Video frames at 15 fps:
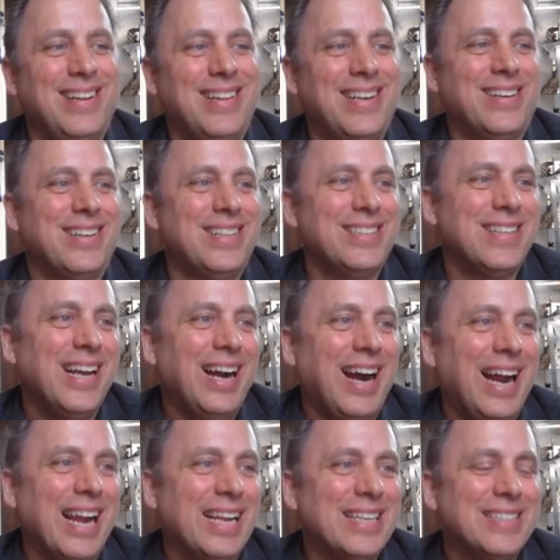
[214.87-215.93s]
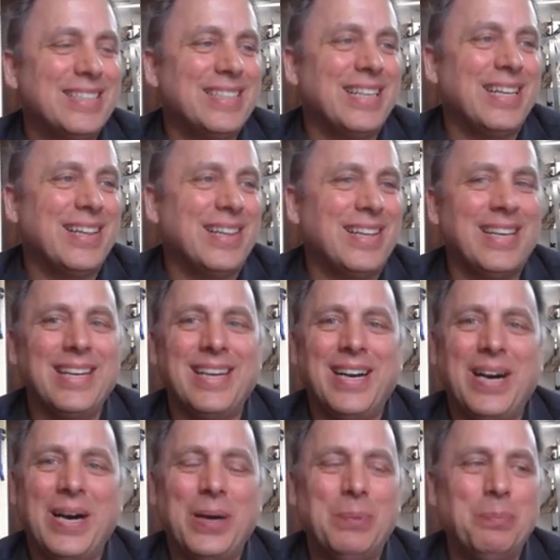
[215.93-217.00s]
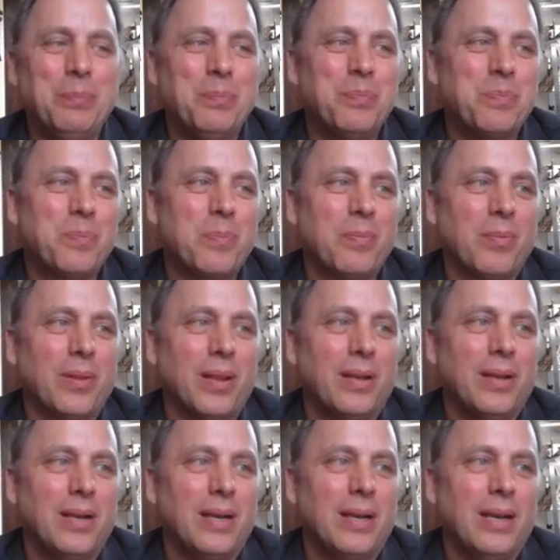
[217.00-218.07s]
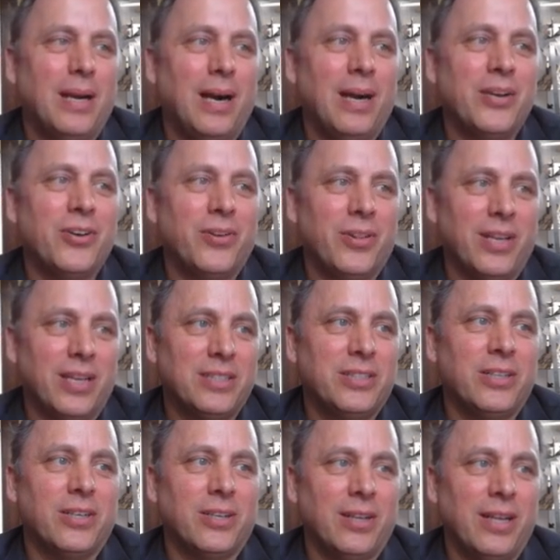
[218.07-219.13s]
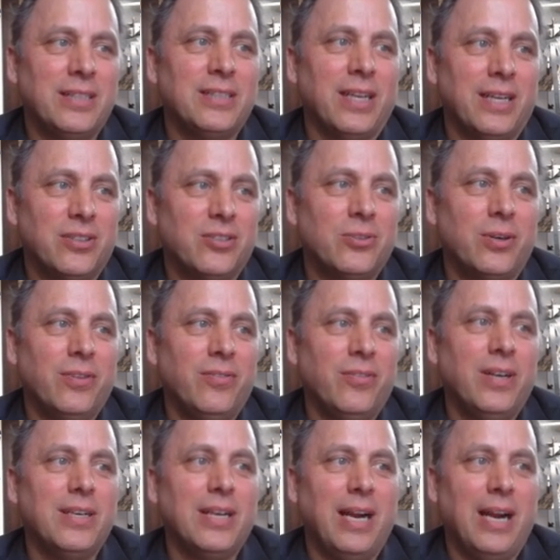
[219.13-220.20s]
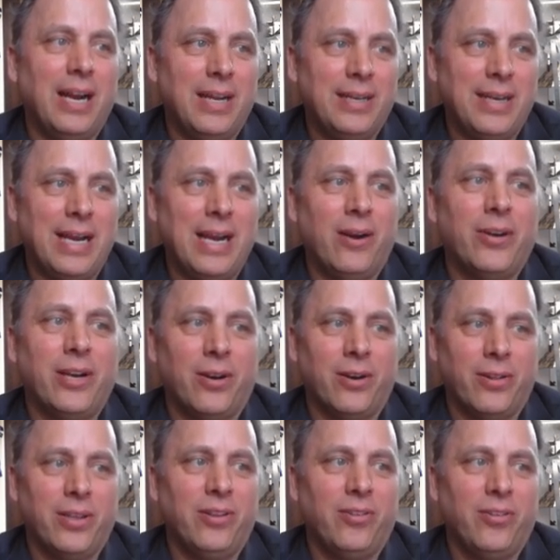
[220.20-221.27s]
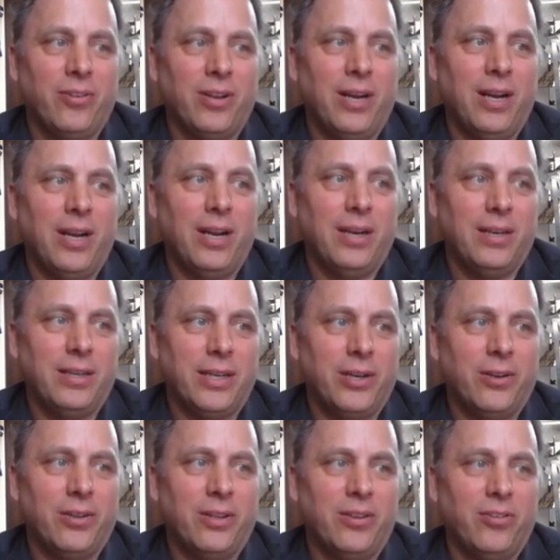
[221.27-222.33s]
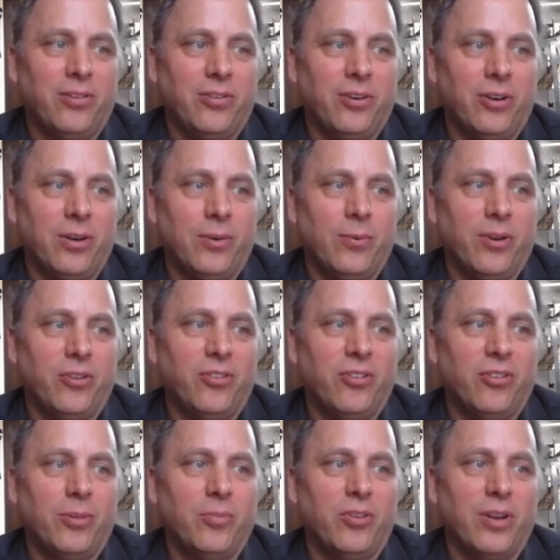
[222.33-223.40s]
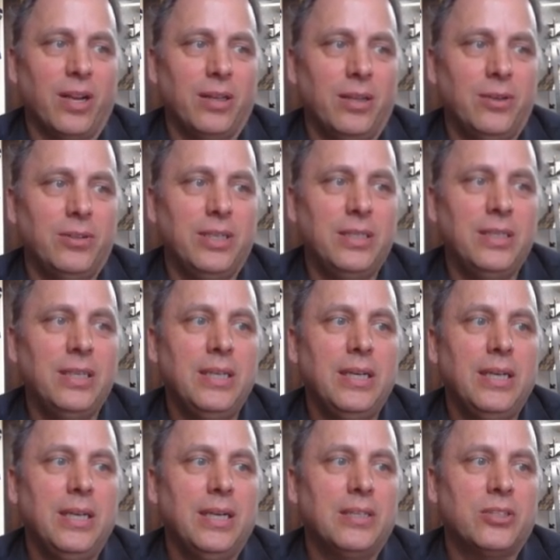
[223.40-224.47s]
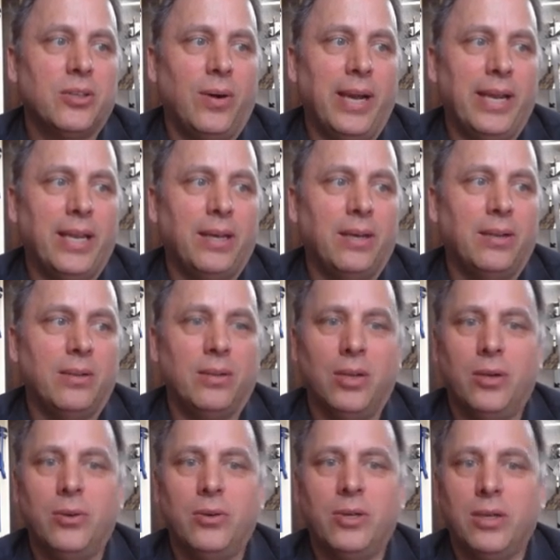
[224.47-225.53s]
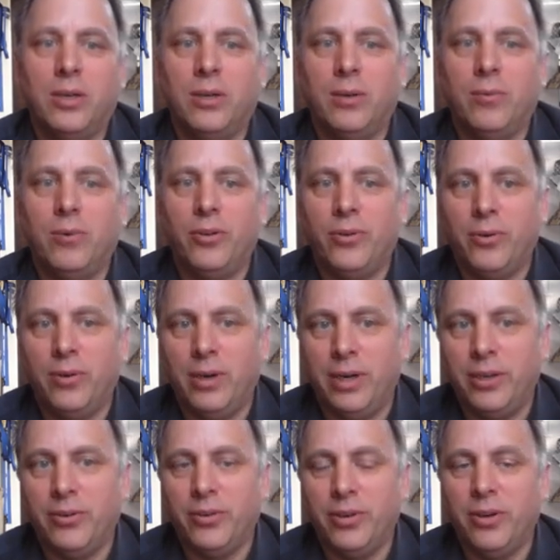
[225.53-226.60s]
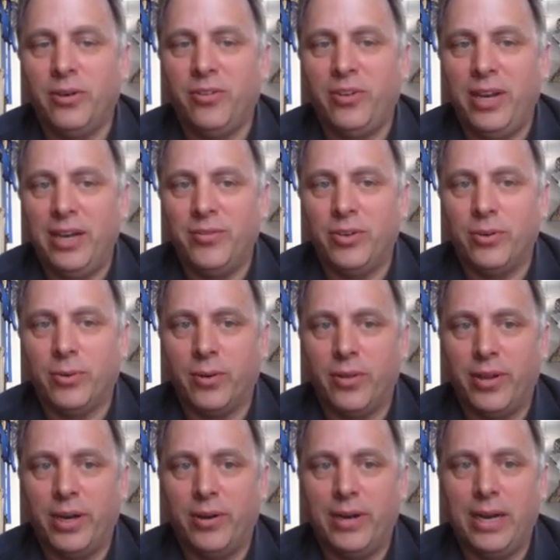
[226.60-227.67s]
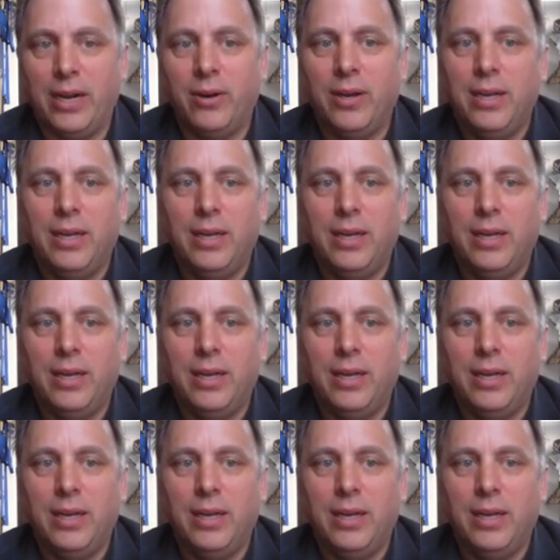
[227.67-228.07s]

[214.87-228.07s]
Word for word: there it is. I can see the, um, under the exterior glazing and storefront, now here are these, uh, here are these curtain wall systems that I loaded. So I can load a curtain wall door and you'll notice I have a door there now.